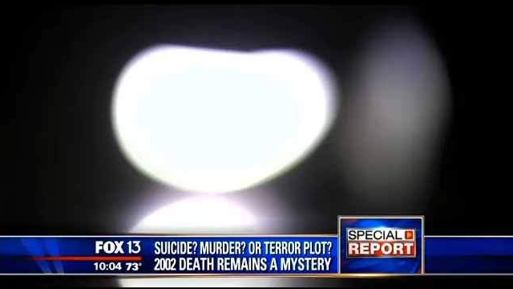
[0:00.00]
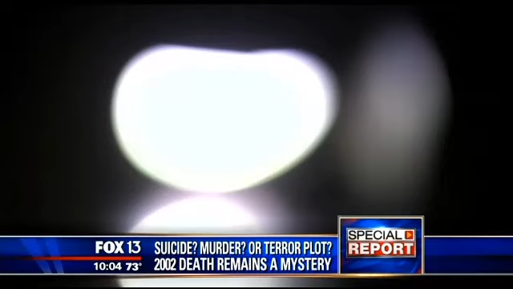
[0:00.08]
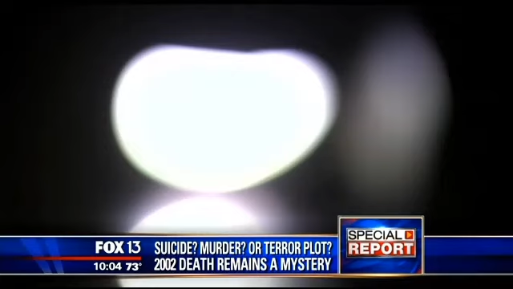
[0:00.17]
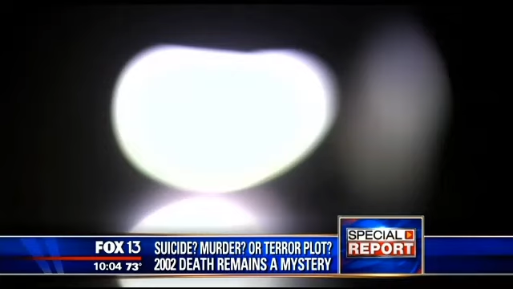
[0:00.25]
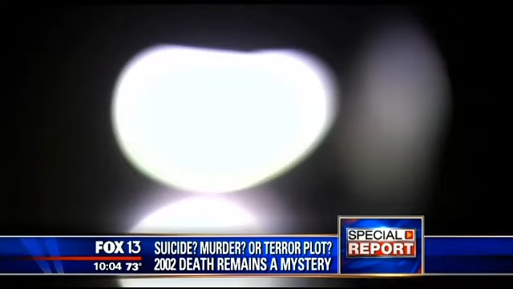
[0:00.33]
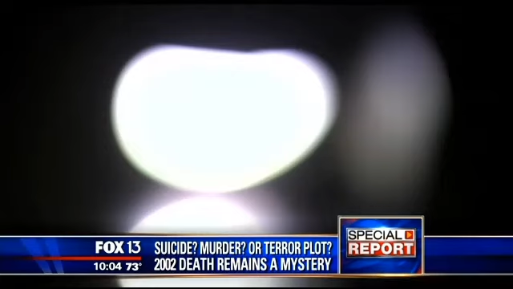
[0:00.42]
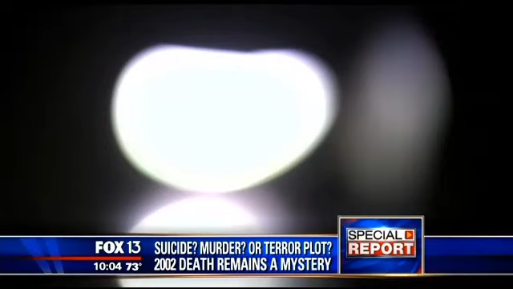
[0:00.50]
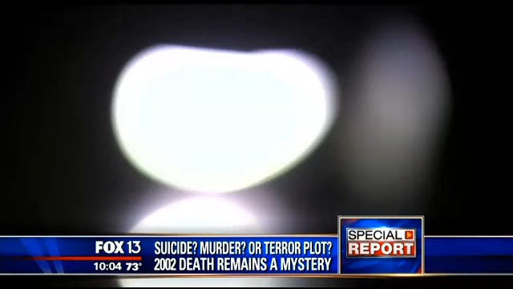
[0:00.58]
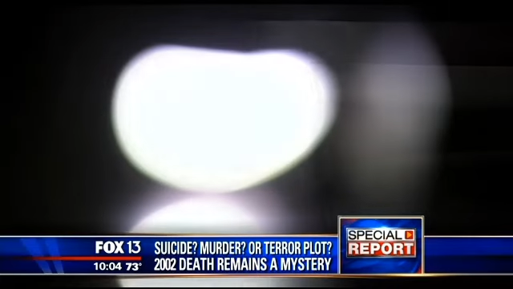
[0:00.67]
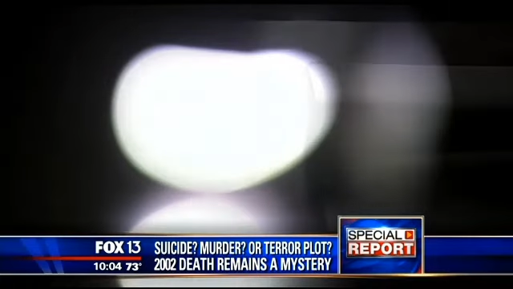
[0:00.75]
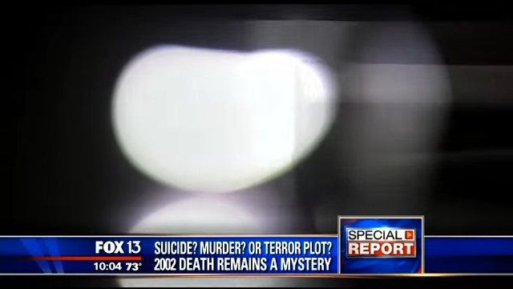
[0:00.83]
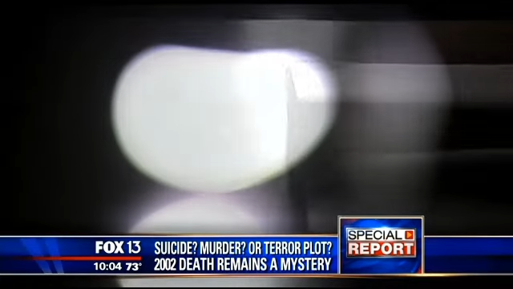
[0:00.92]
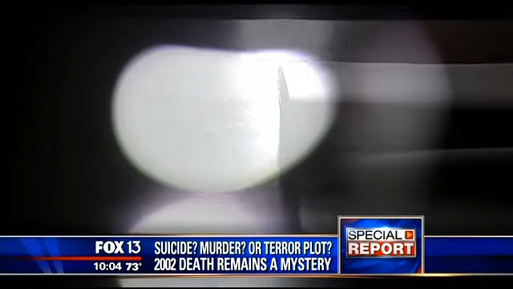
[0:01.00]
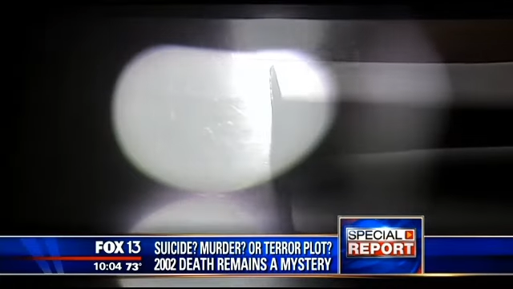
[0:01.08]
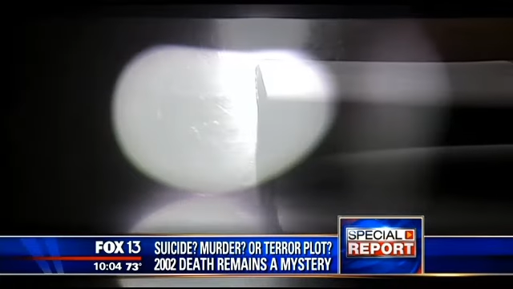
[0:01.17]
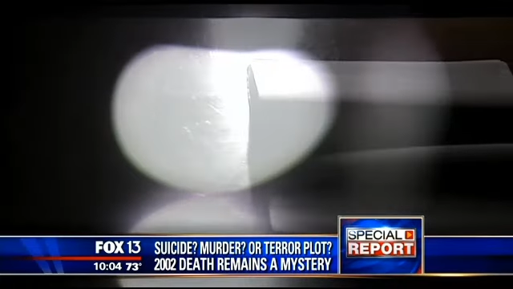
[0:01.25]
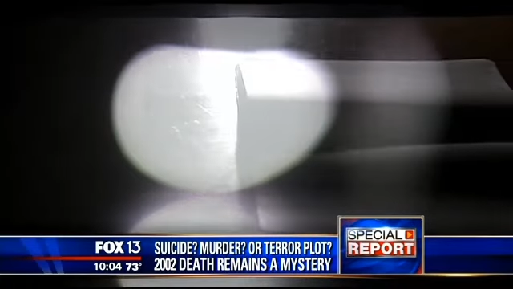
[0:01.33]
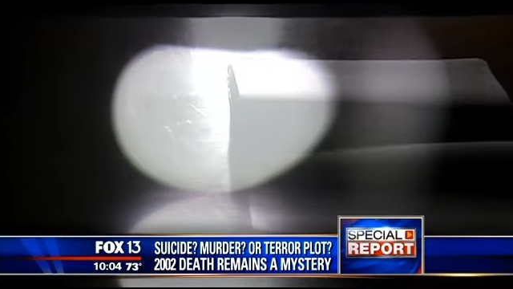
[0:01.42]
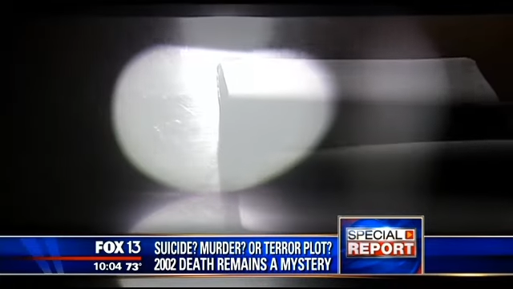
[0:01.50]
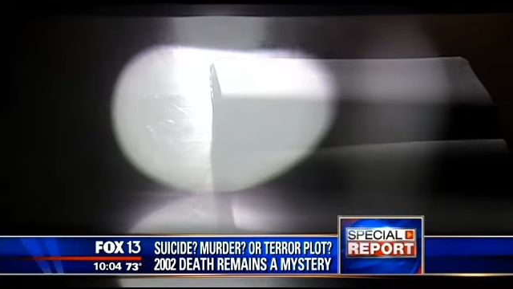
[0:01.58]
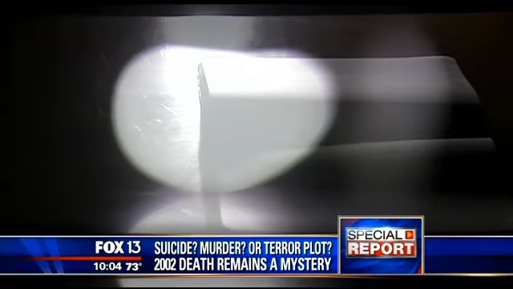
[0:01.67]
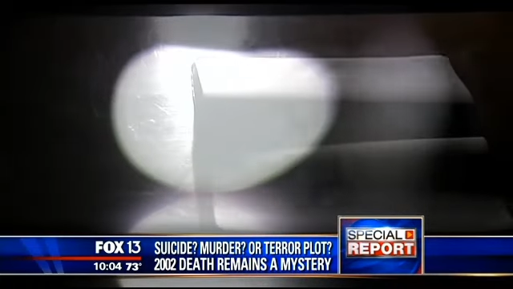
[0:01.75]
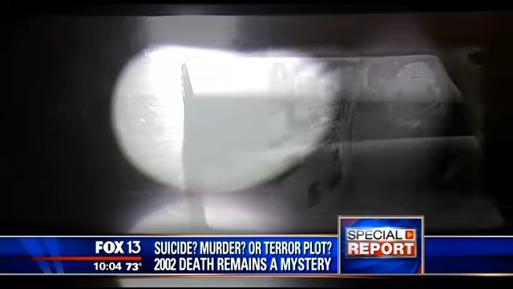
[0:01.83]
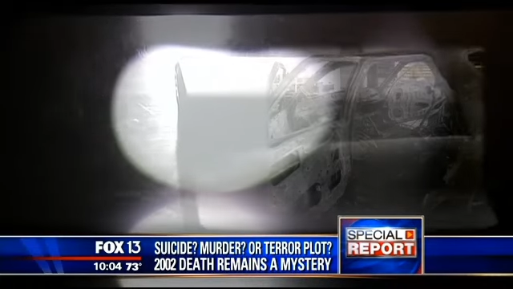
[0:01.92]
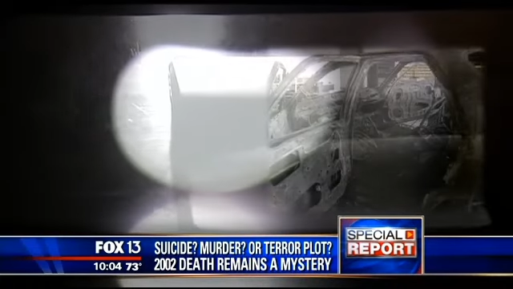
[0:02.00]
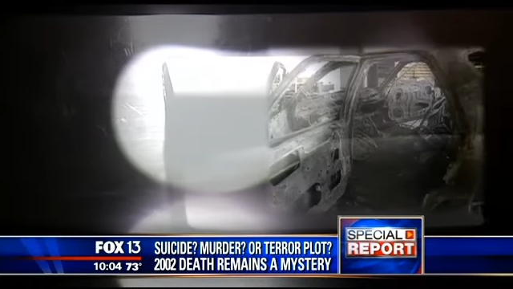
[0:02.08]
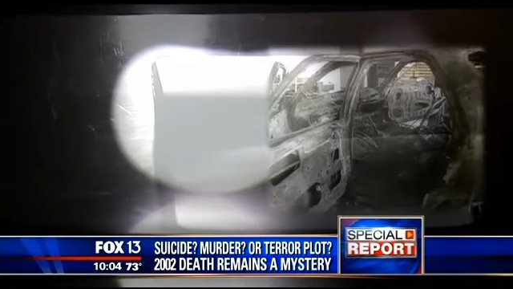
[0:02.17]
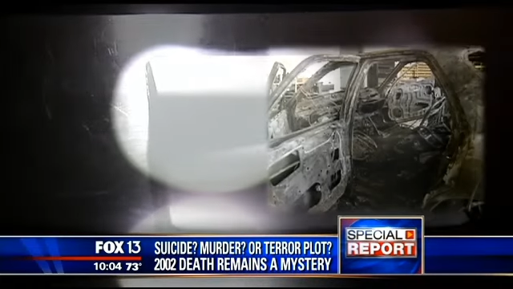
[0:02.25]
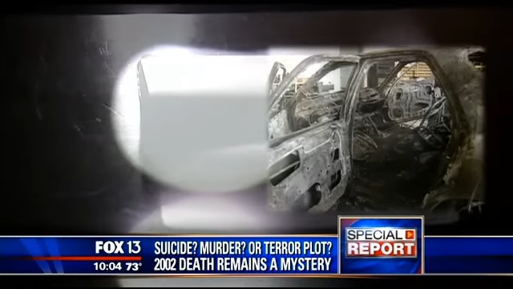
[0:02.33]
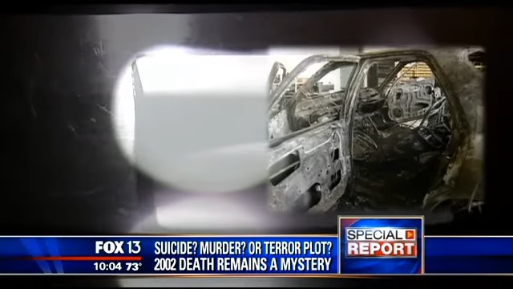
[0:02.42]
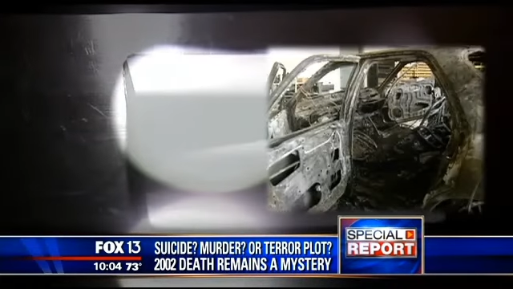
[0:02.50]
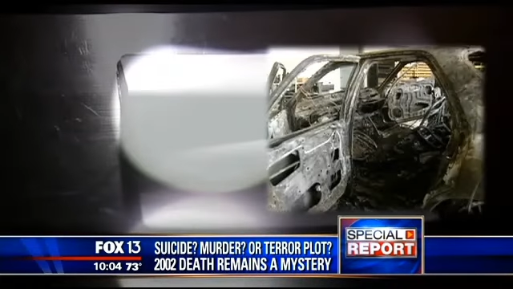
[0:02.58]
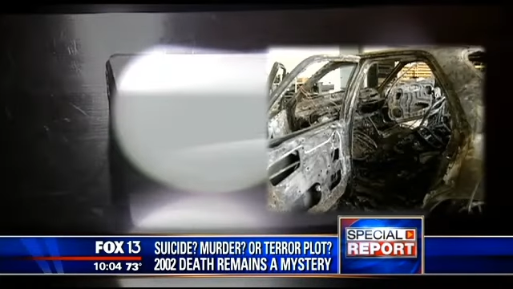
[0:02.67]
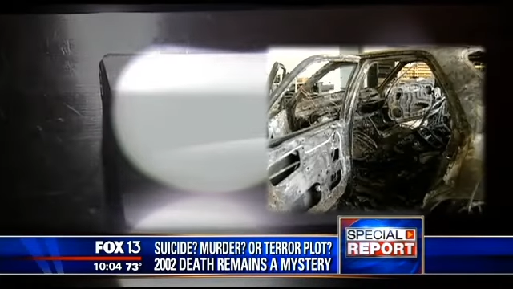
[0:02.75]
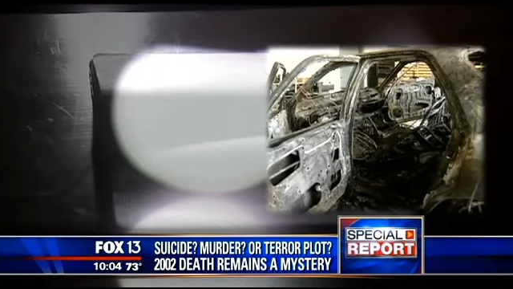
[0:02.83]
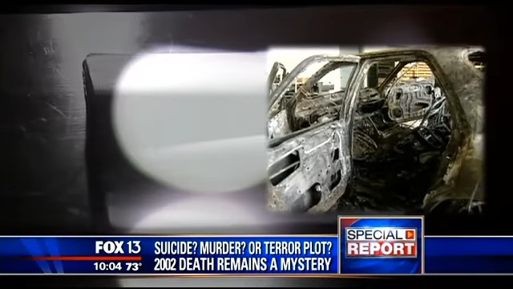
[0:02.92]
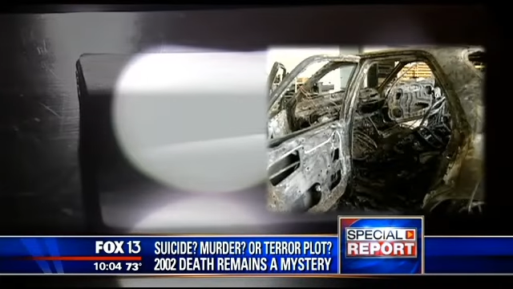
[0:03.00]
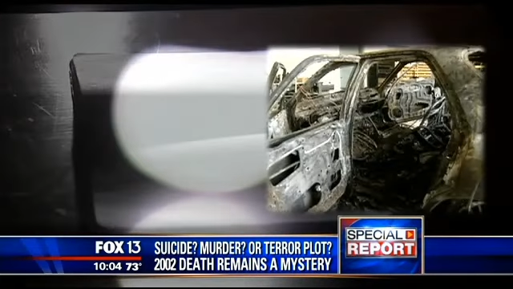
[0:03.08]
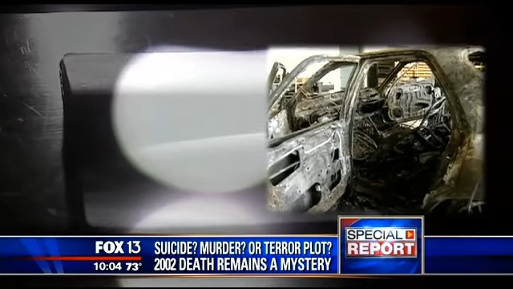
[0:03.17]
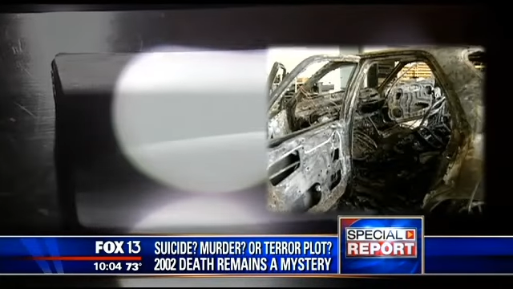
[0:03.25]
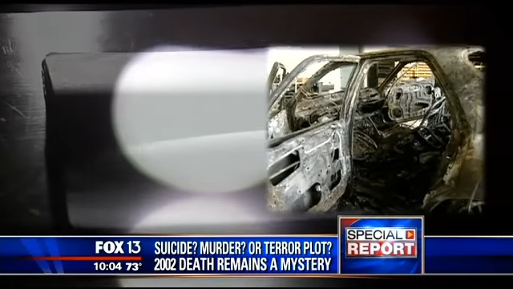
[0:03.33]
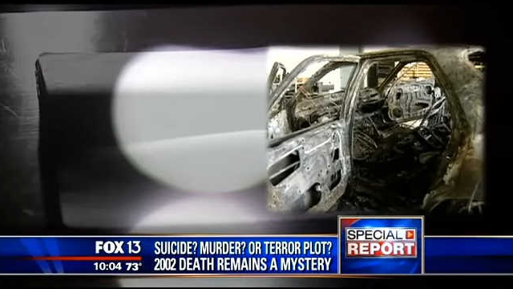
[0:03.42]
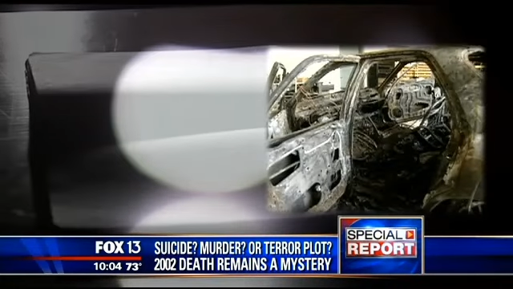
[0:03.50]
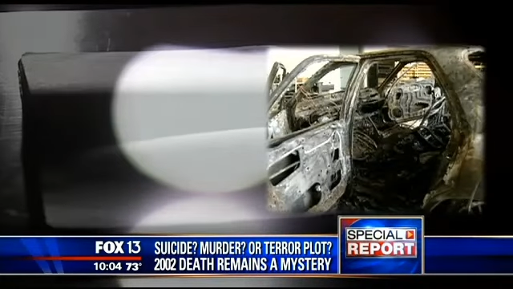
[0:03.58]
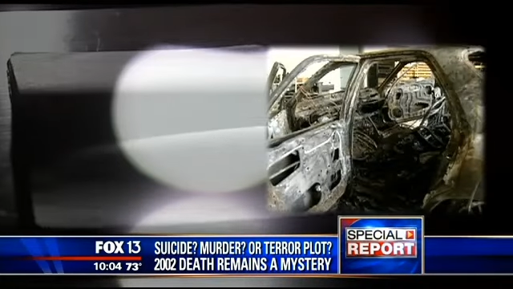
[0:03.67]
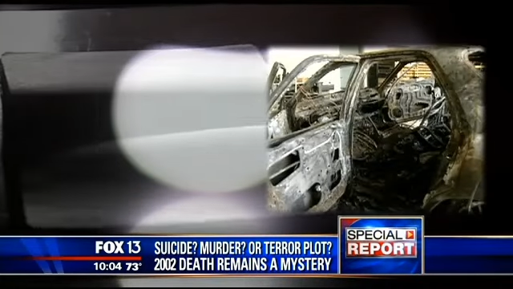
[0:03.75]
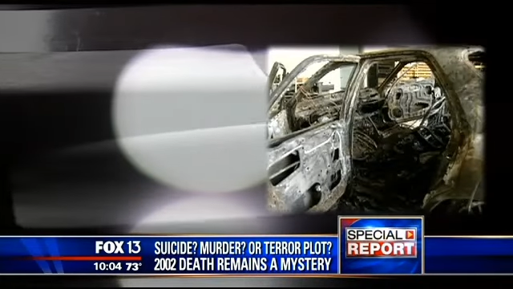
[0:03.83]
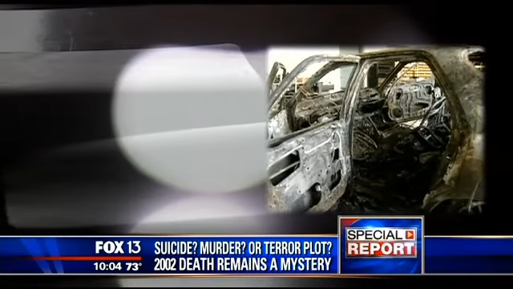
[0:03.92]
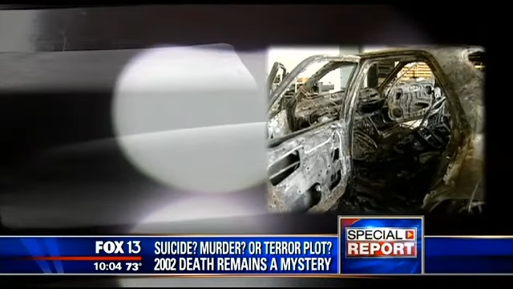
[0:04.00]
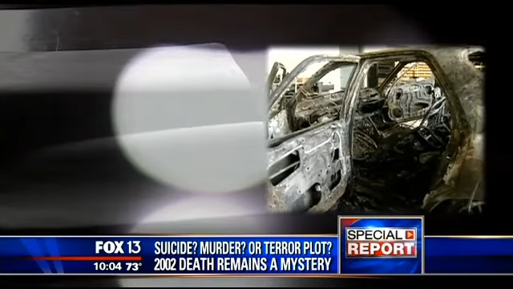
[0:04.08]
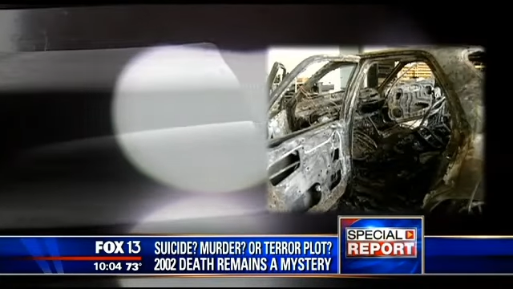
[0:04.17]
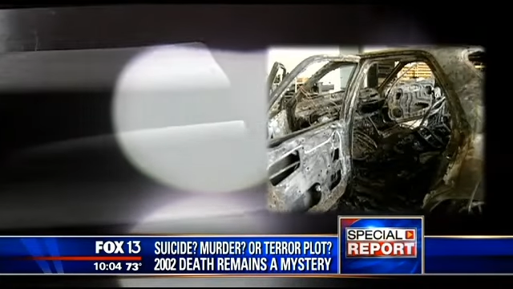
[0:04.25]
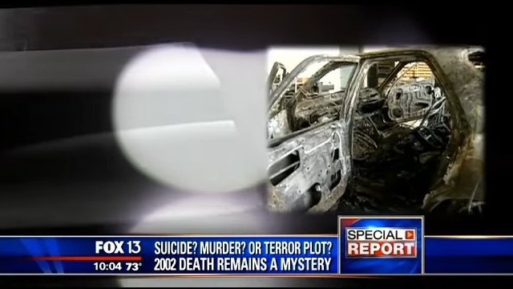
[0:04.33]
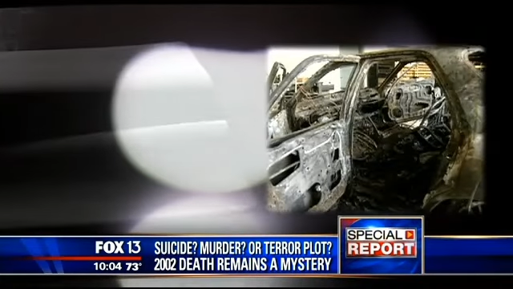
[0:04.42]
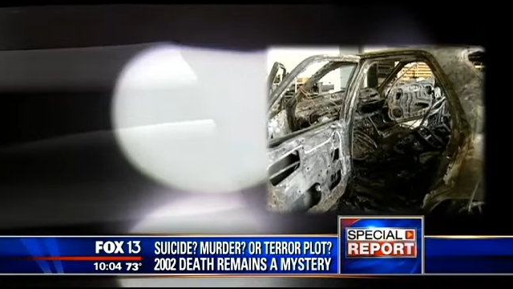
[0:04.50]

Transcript: (no speaker visible)